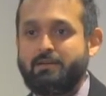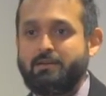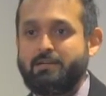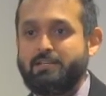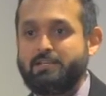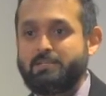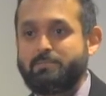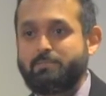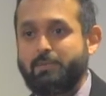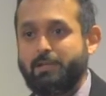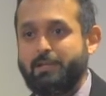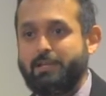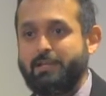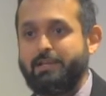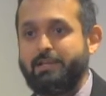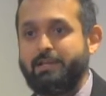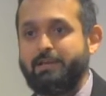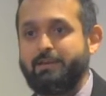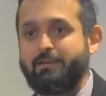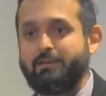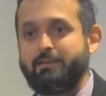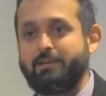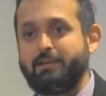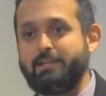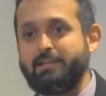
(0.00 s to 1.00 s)
display
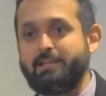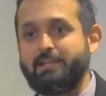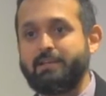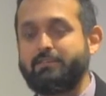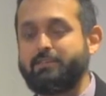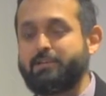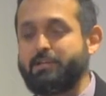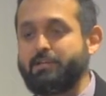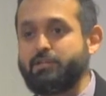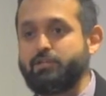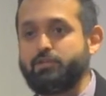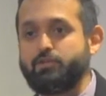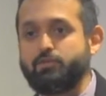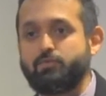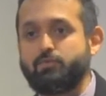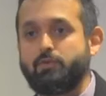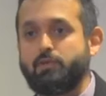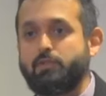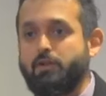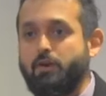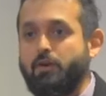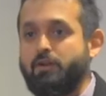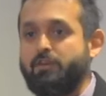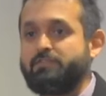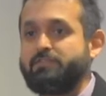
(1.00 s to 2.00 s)
layer, and then we can do
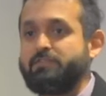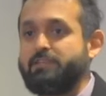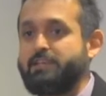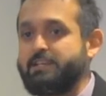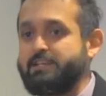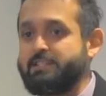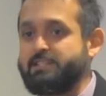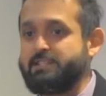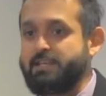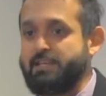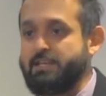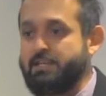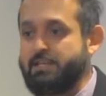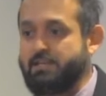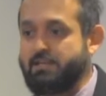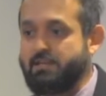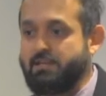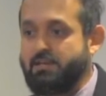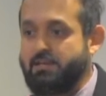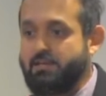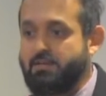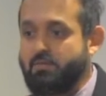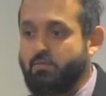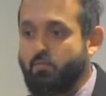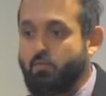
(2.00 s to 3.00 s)
a lot of things in
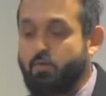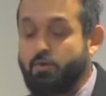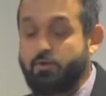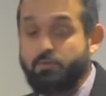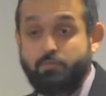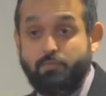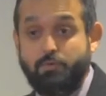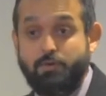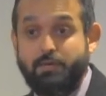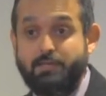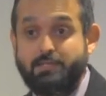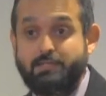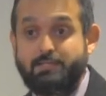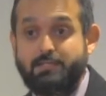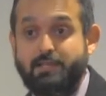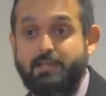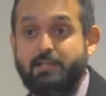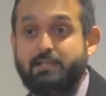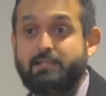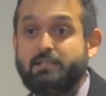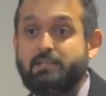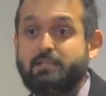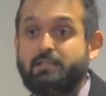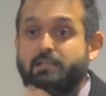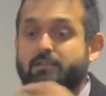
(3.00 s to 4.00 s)
WordPress,
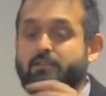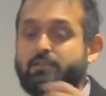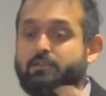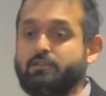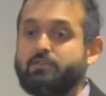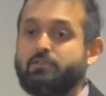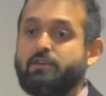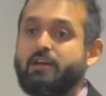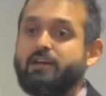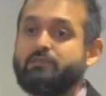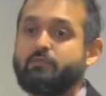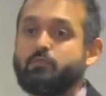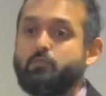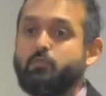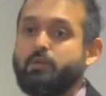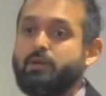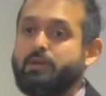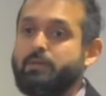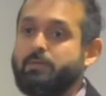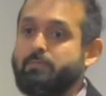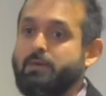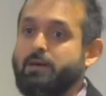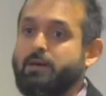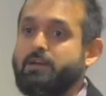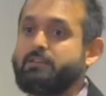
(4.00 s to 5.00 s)
and you don't have to
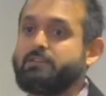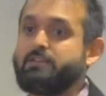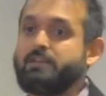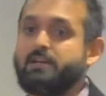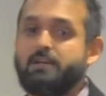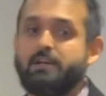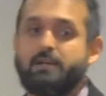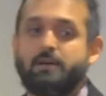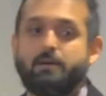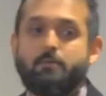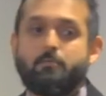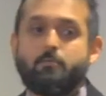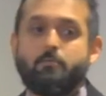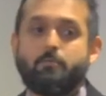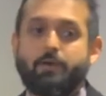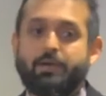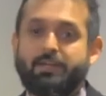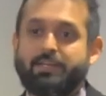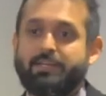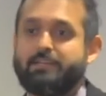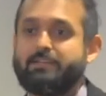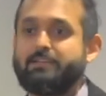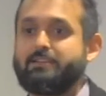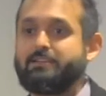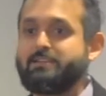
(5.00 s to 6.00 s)
worry about
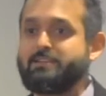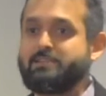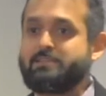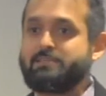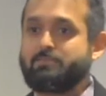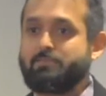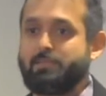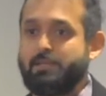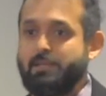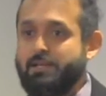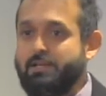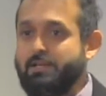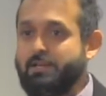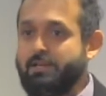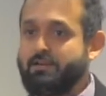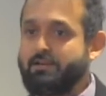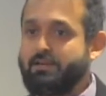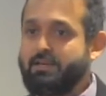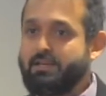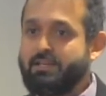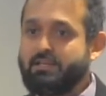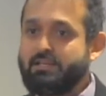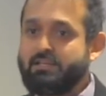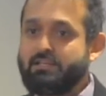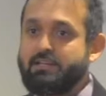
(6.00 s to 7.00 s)
breaking the display layer
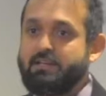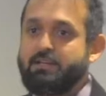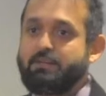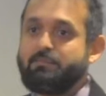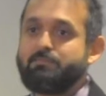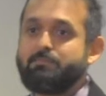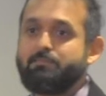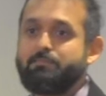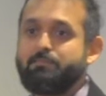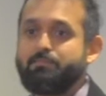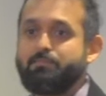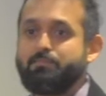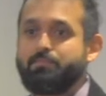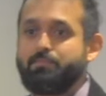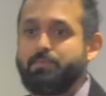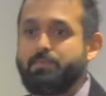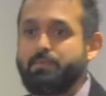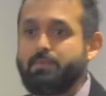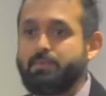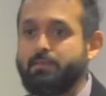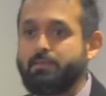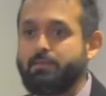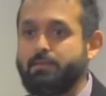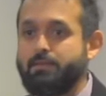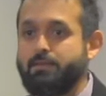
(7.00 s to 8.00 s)
anytime.
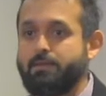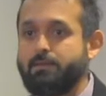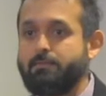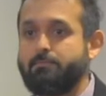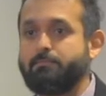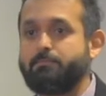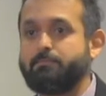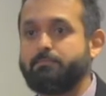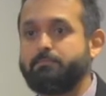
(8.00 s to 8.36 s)
Yeah.